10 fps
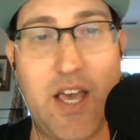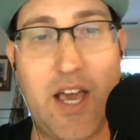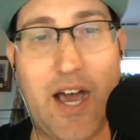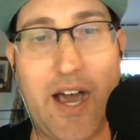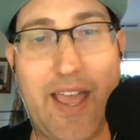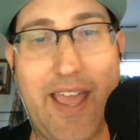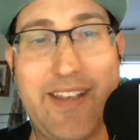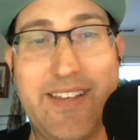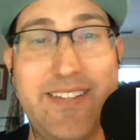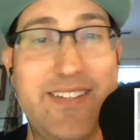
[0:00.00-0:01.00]

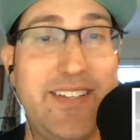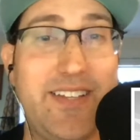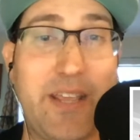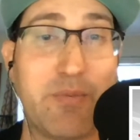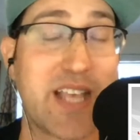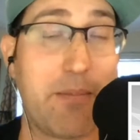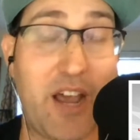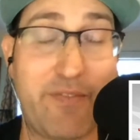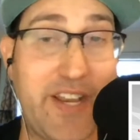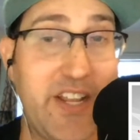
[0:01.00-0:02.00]
And he was
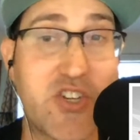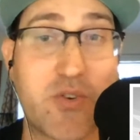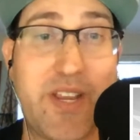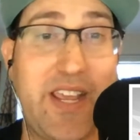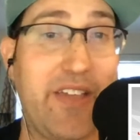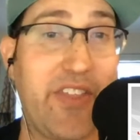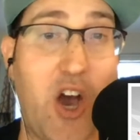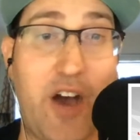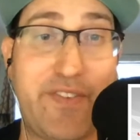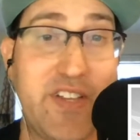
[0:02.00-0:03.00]
coming off an injury and
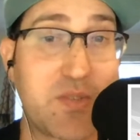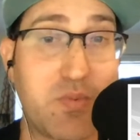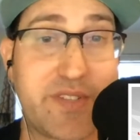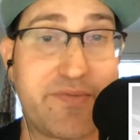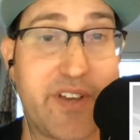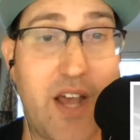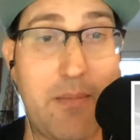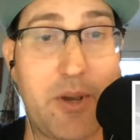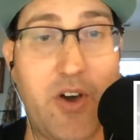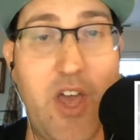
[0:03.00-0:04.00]
the offense was
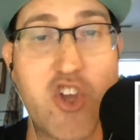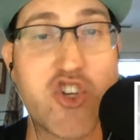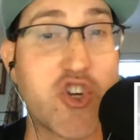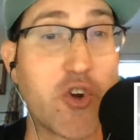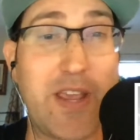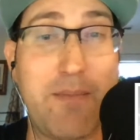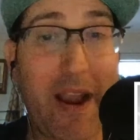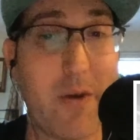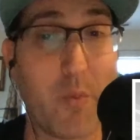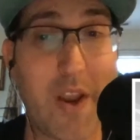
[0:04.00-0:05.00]
phenomenal. Sure, he
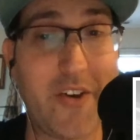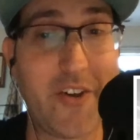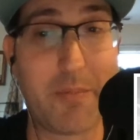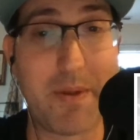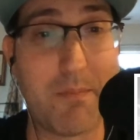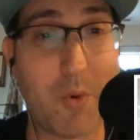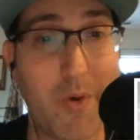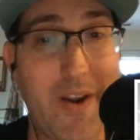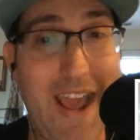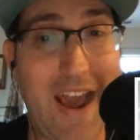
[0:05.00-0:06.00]
might run a little bit
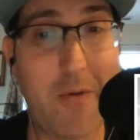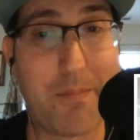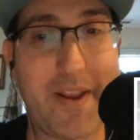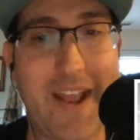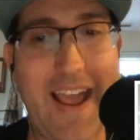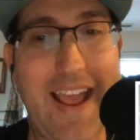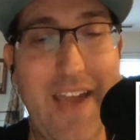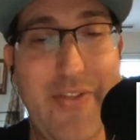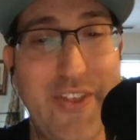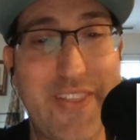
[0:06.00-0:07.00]
more now, but
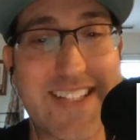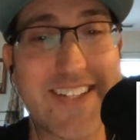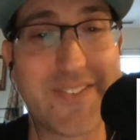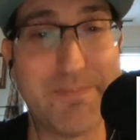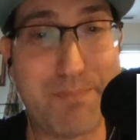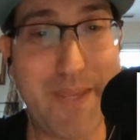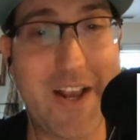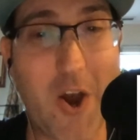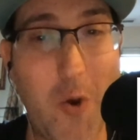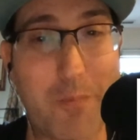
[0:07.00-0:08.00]
I think that's a
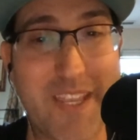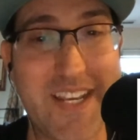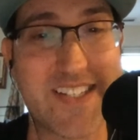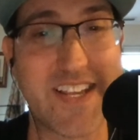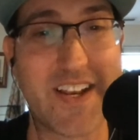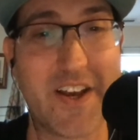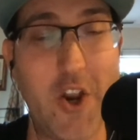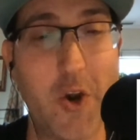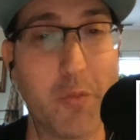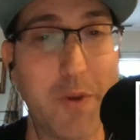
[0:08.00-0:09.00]
big hope that he's going to
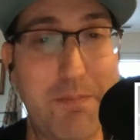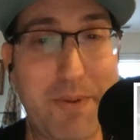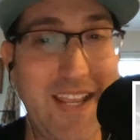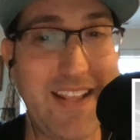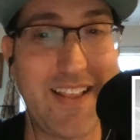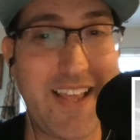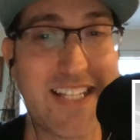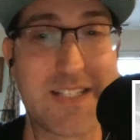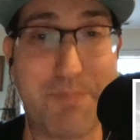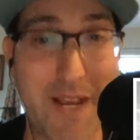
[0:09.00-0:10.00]
repeat
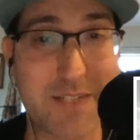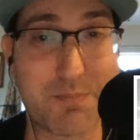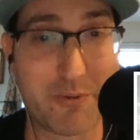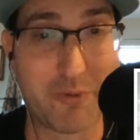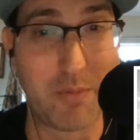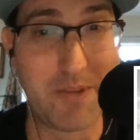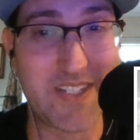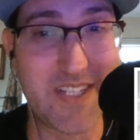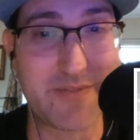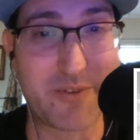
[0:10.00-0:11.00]
his best
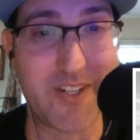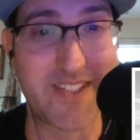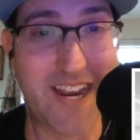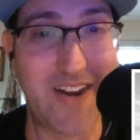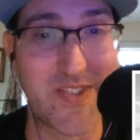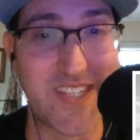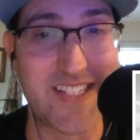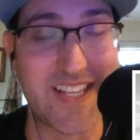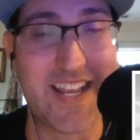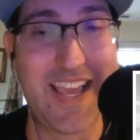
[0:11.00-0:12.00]
performances for an entire
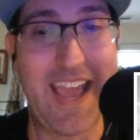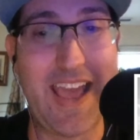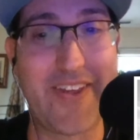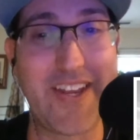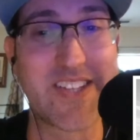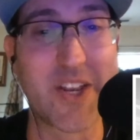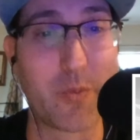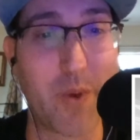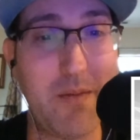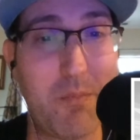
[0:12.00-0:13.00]
season and that he's going
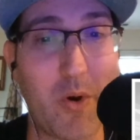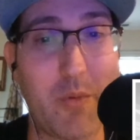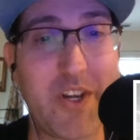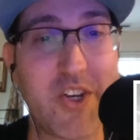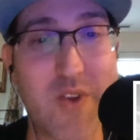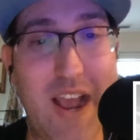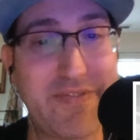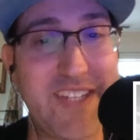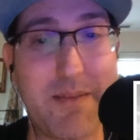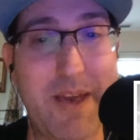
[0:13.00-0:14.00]
to run more when you're
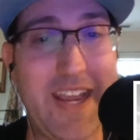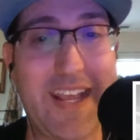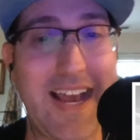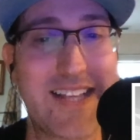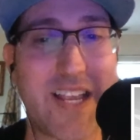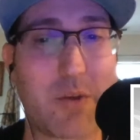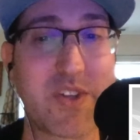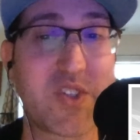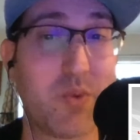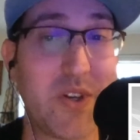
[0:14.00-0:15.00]
drafting him ahead of guys like
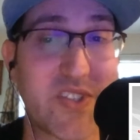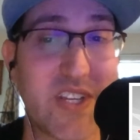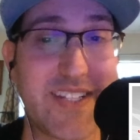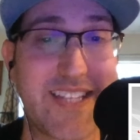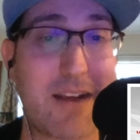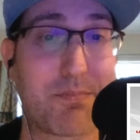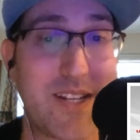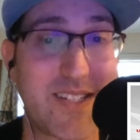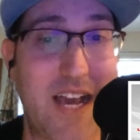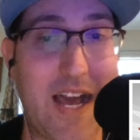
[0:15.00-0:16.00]
Russell Wilson and Dak
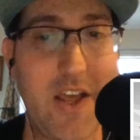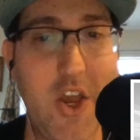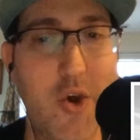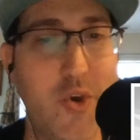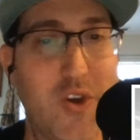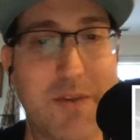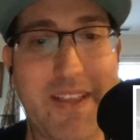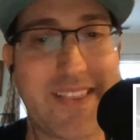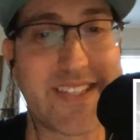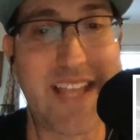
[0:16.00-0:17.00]
Prescott, who you can
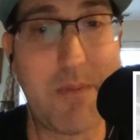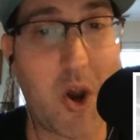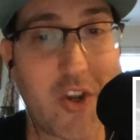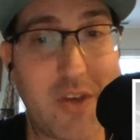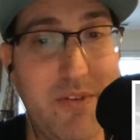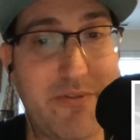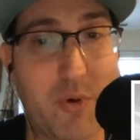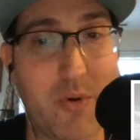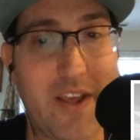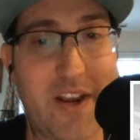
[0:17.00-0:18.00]
make the same argument
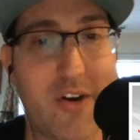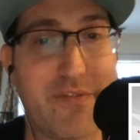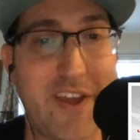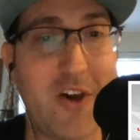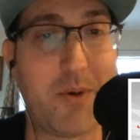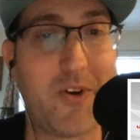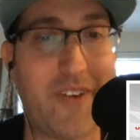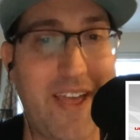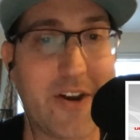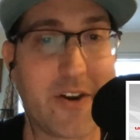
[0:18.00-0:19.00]
for and are
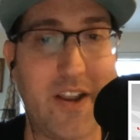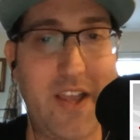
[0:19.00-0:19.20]
available later.